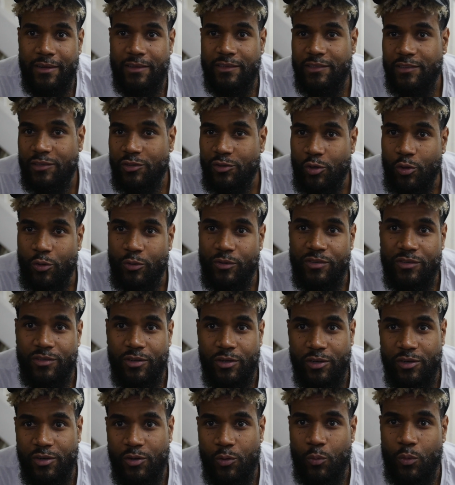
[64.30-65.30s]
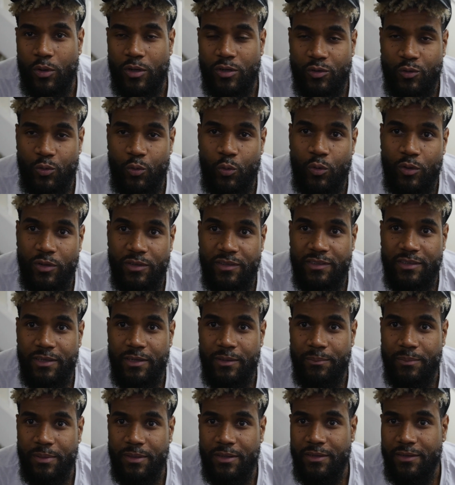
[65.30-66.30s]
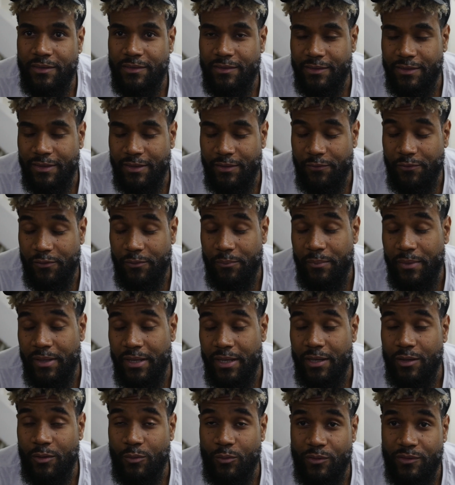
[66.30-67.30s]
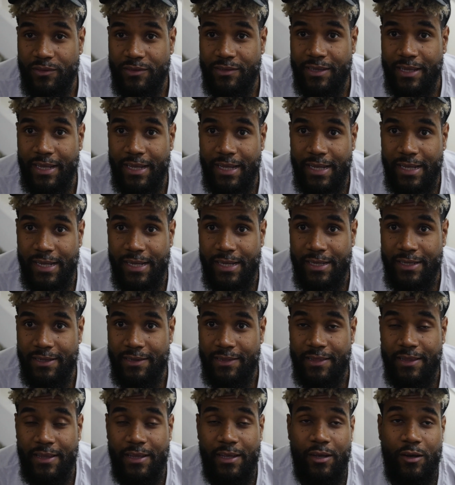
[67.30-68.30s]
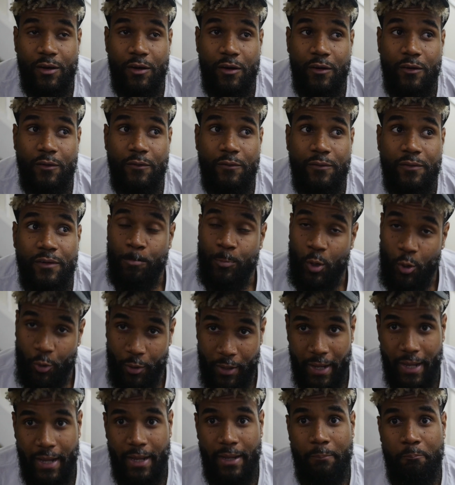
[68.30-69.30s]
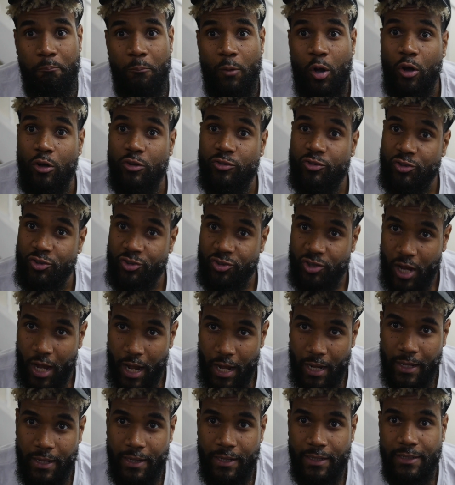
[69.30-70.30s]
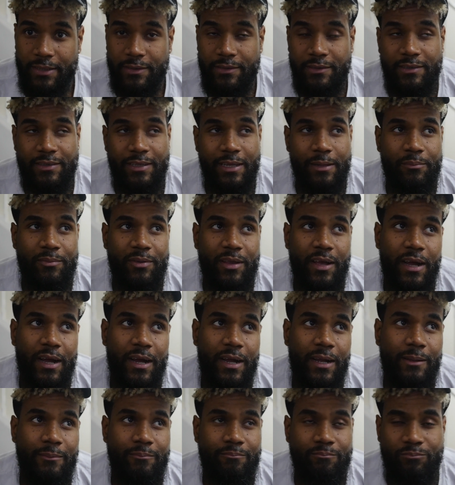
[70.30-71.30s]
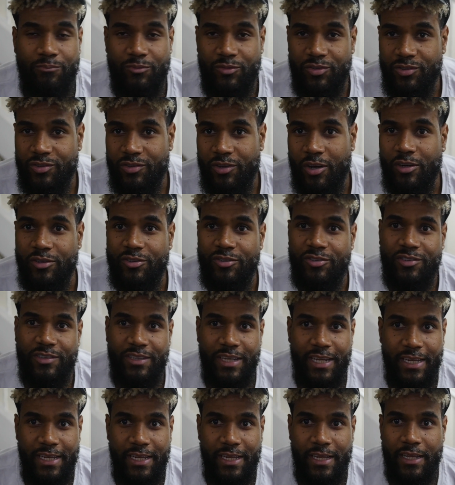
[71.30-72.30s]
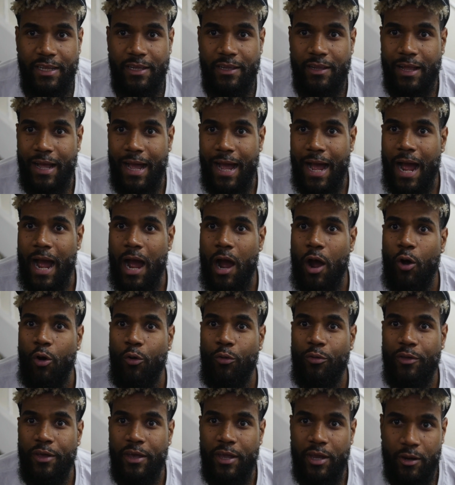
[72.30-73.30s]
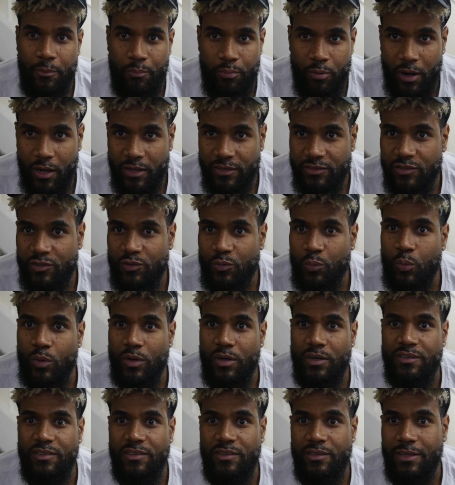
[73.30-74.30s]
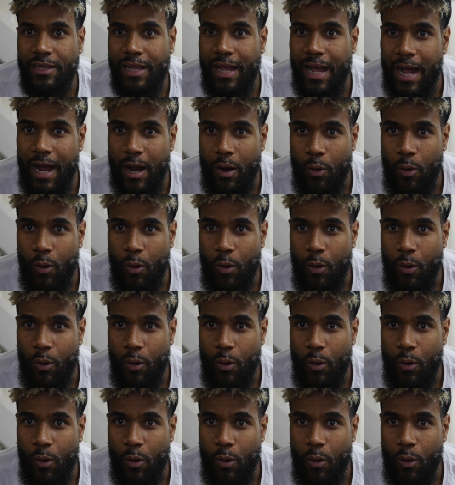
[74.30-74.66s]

and I slowly started to work towards it, because for me it was a thing of, okay, culture shock, and at the same time just understanding how the hair process works and